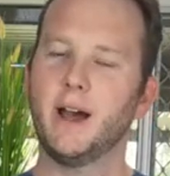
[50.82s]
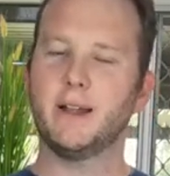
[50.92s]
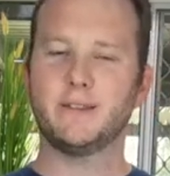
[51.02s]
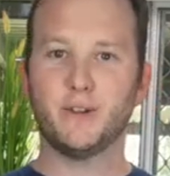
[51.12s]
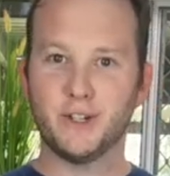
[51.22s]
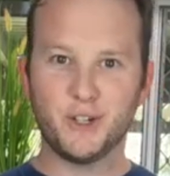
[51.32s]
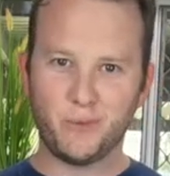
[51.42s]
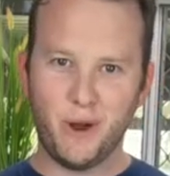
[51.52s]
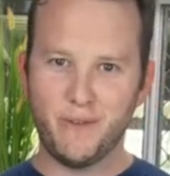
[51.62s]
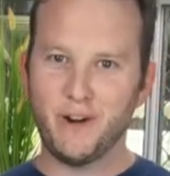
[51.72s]
sausage
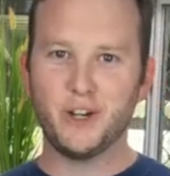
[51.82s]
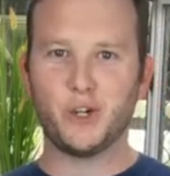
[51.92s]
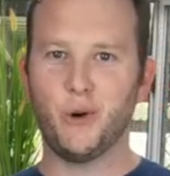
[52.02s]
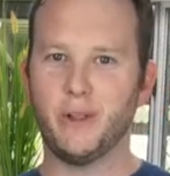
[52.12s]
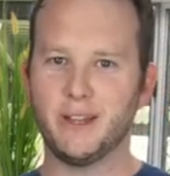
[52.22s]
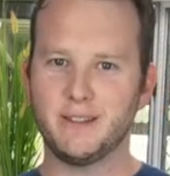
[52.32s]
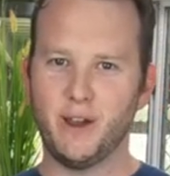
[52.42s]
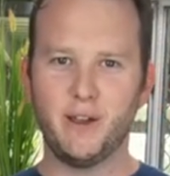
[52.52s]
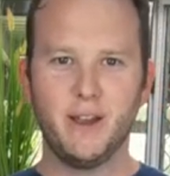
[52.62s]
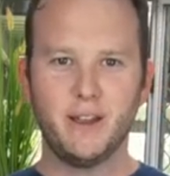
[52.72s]
as well very shortly,
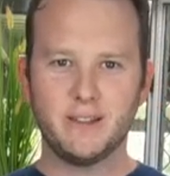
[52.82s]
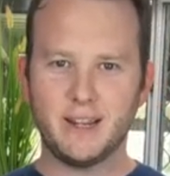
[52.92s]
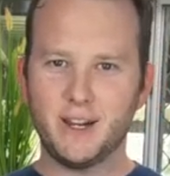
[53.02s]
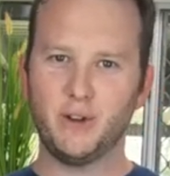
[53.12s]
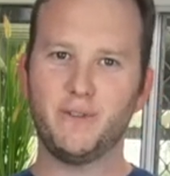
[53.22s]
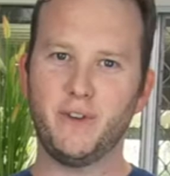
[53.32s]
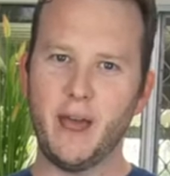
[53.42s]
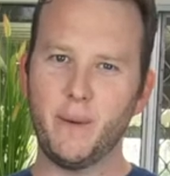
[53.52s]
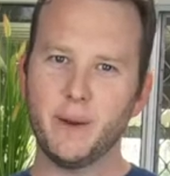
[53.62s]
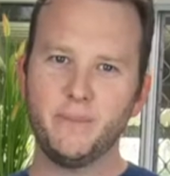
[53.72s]
so stay tuned for
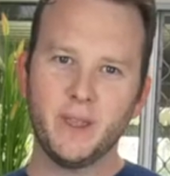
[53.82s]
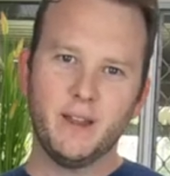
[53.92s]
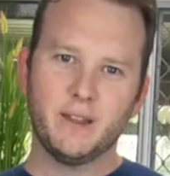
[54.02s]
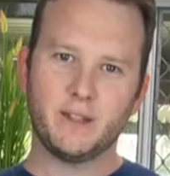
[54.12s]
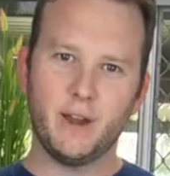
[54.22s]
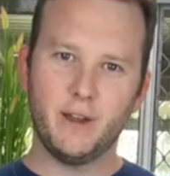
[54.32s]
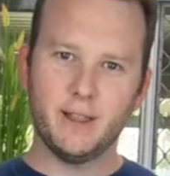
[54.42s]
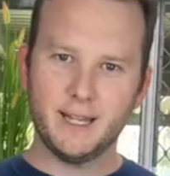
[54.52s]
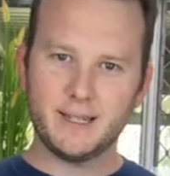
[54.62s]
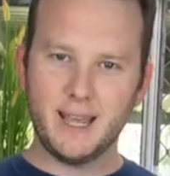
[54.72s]
that one. So
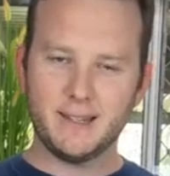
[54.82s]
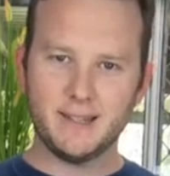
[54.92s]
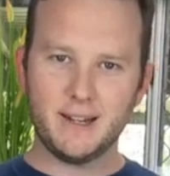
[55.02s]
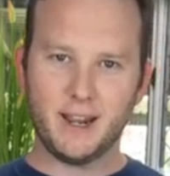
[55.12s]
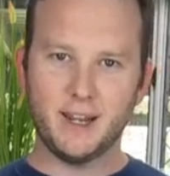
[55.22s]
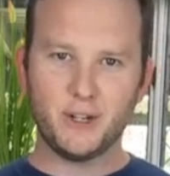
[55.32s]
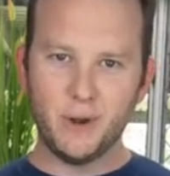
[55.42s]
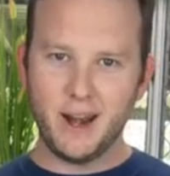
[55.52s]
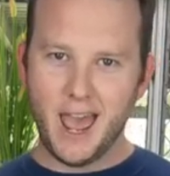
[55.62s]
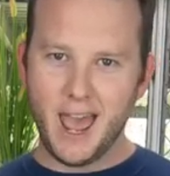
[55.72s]
let's get stuck into
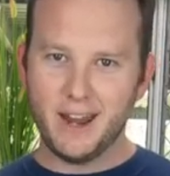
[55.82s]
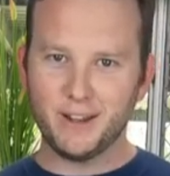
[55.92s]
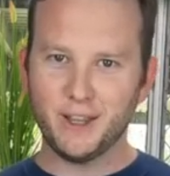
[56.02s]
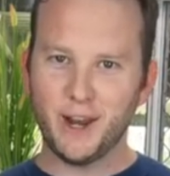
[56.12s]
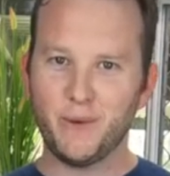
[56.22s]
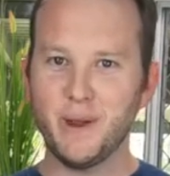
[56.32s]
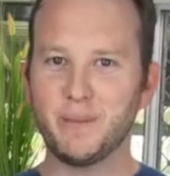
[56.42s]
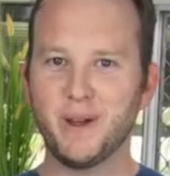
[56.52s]
it and let it rip.